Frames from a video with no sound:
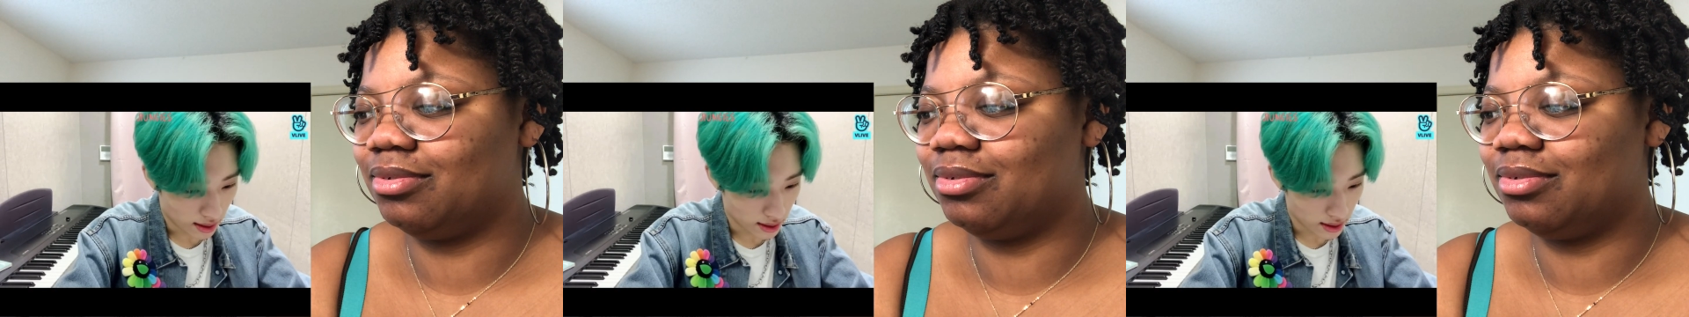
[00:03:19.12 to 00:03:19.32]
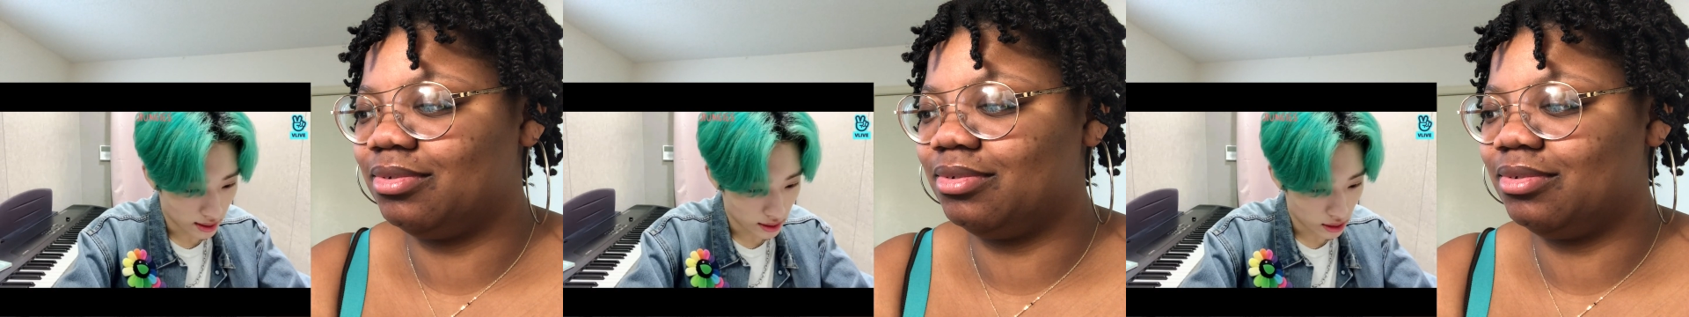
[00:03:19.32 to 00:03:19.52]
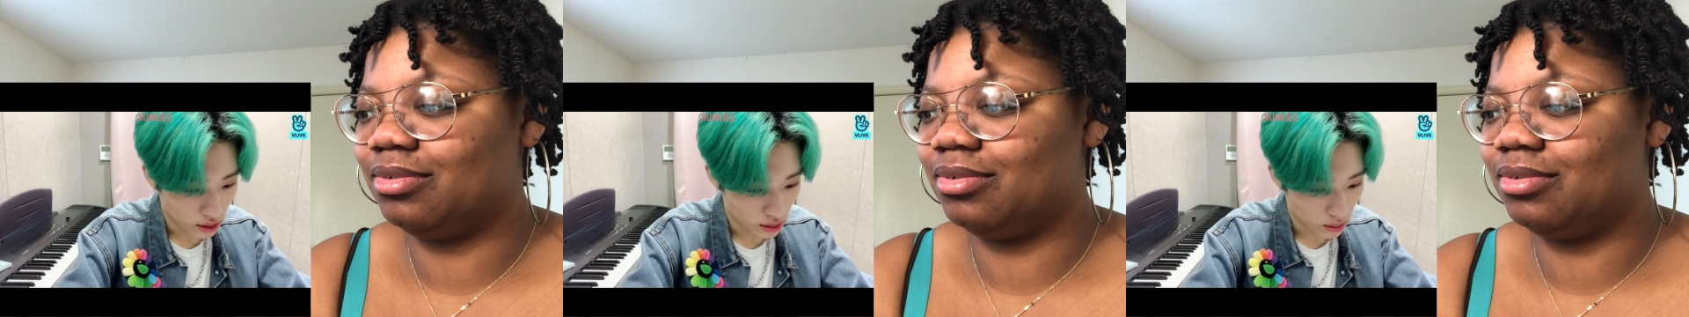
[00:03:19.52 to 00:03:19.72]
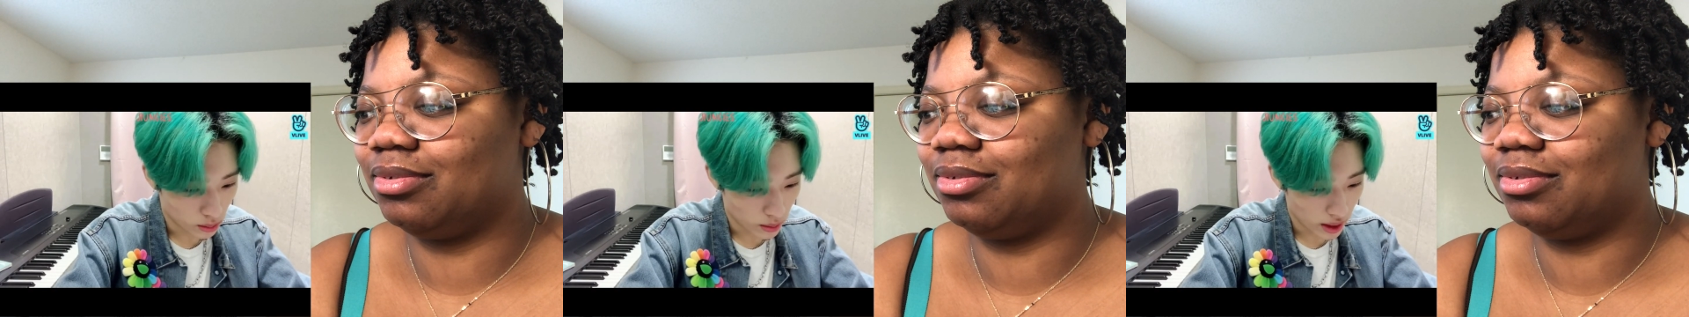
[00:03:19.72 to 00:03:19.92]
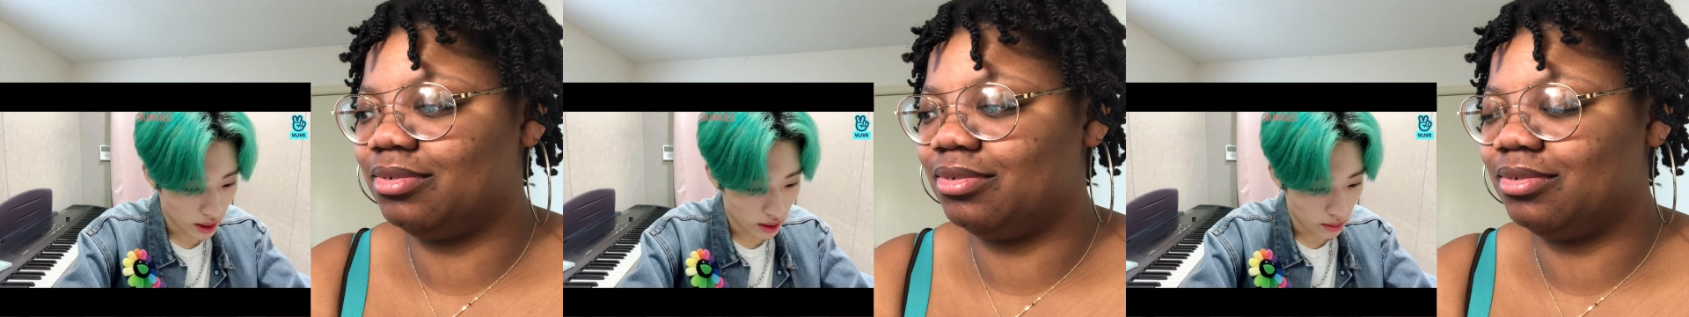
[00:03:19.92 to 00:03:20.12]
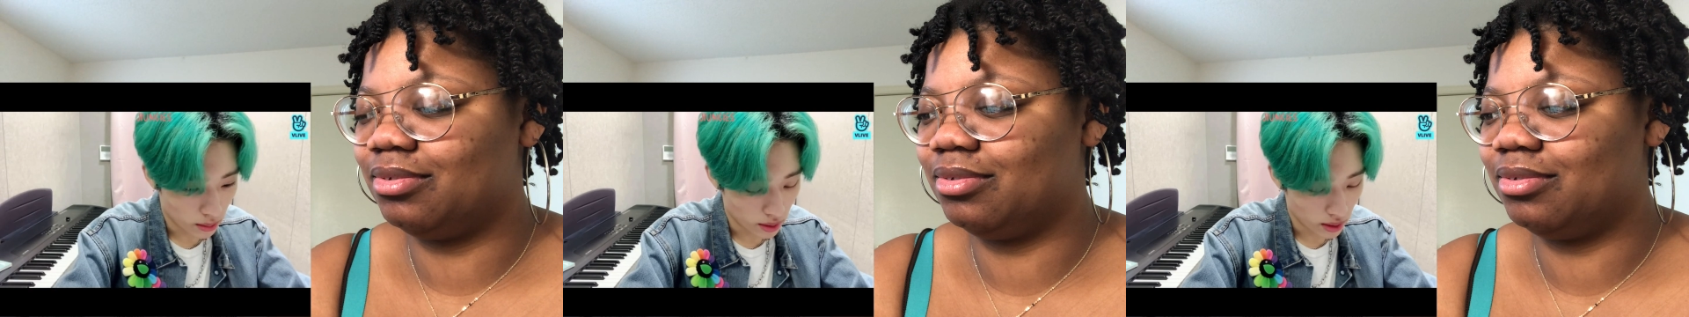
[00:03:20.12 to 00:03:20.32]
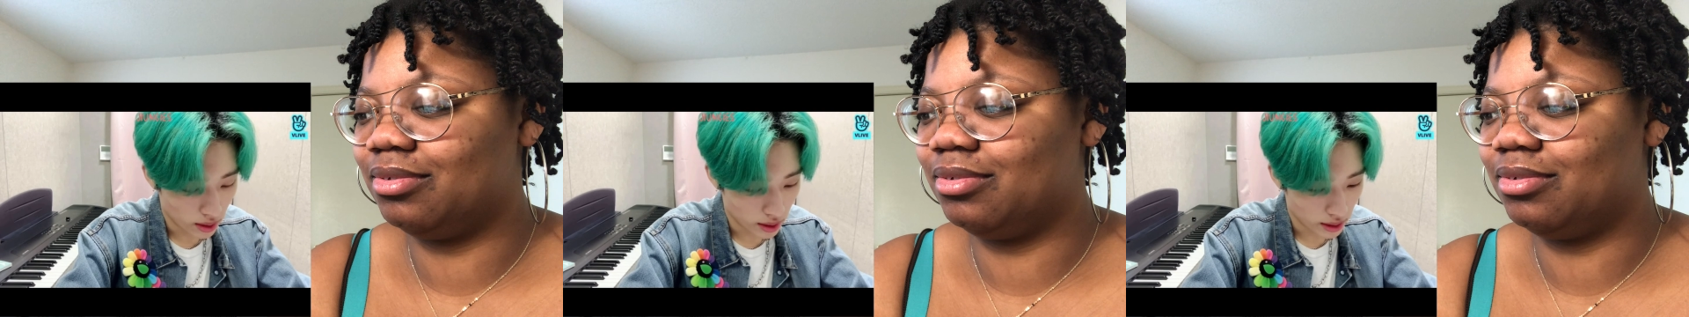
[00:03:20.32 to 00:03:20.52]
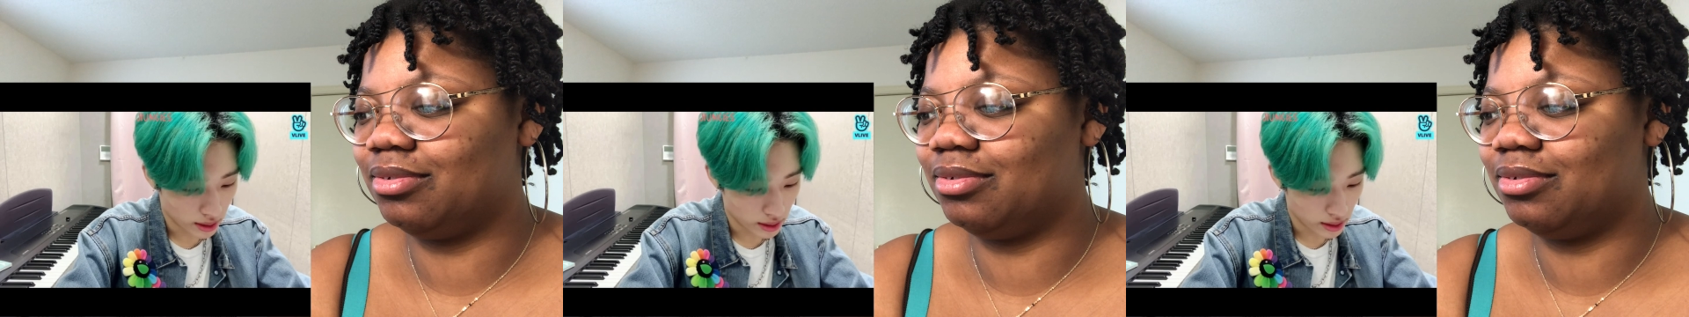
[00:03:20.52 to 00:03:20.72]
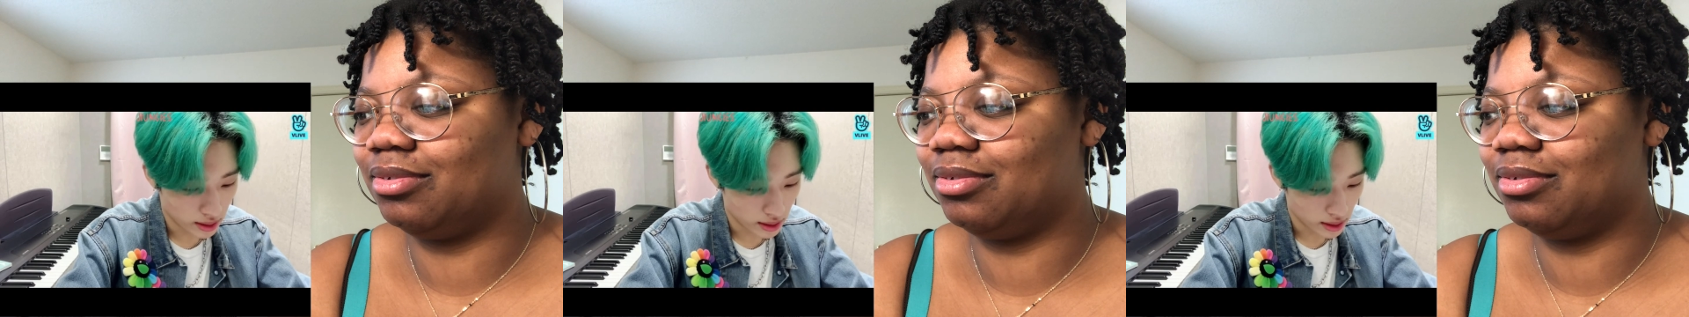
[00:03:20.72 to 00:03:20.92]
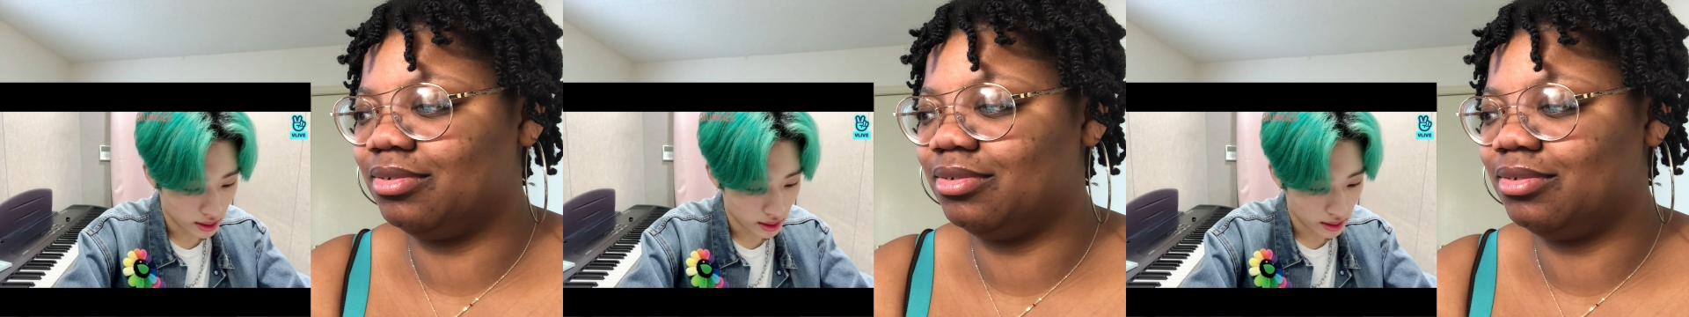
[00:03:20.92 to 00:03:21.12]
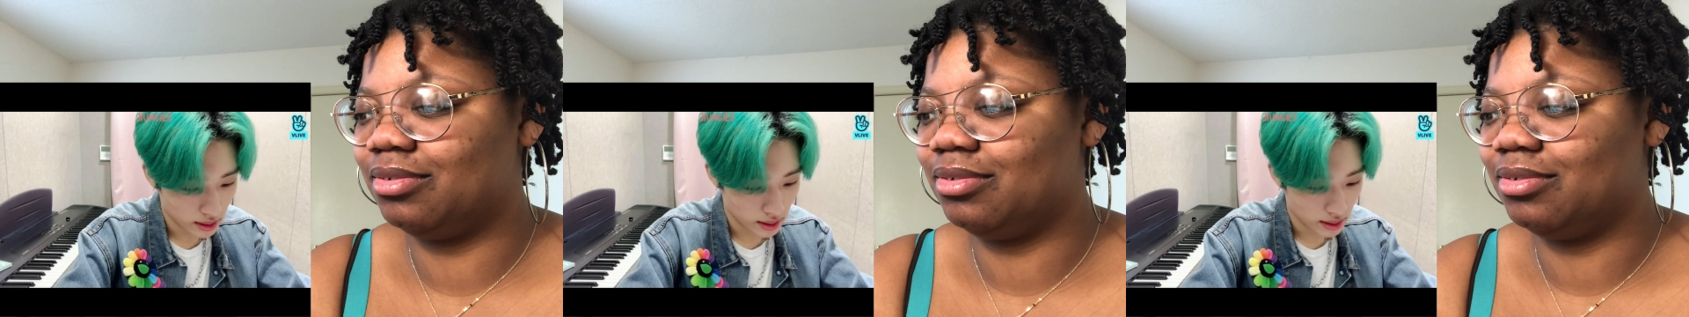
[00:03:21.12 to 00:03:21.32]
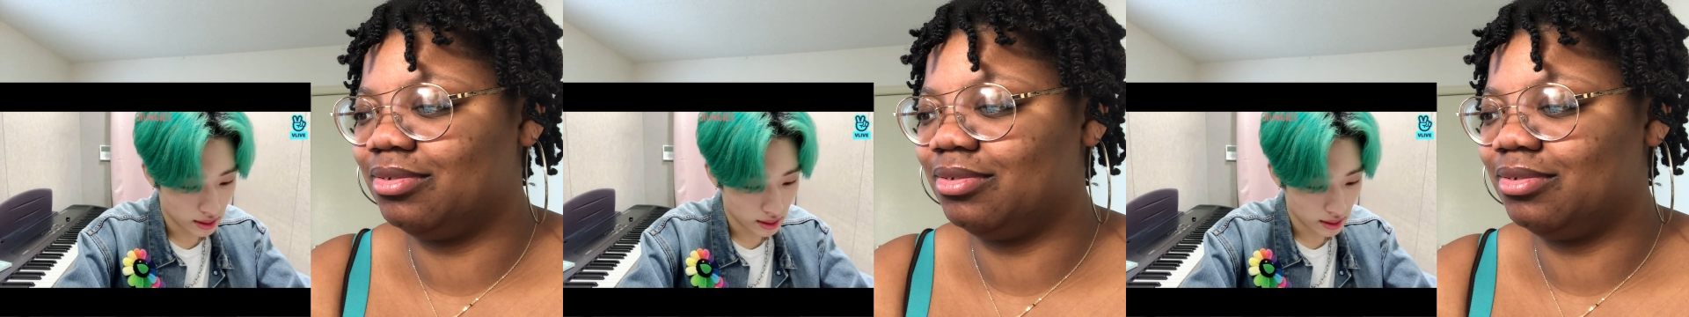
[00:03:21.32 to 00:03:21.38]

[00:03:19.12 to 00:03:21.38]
Speaker 1: there are swear words.